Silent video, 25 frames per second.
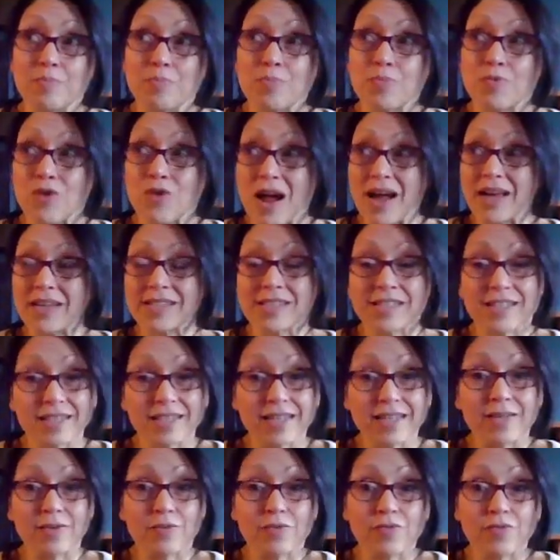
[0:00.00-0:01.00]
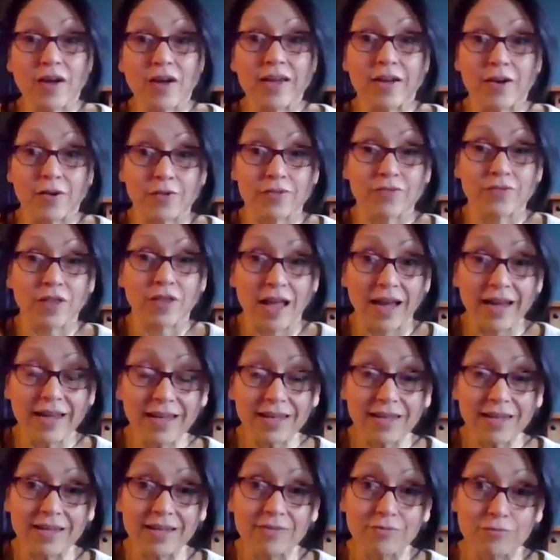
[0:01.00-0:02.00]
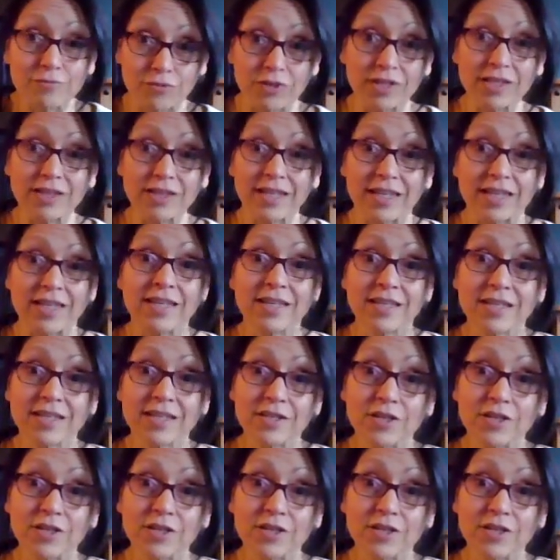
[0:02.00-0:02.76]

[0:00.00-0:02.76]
practically in fight or flight, really,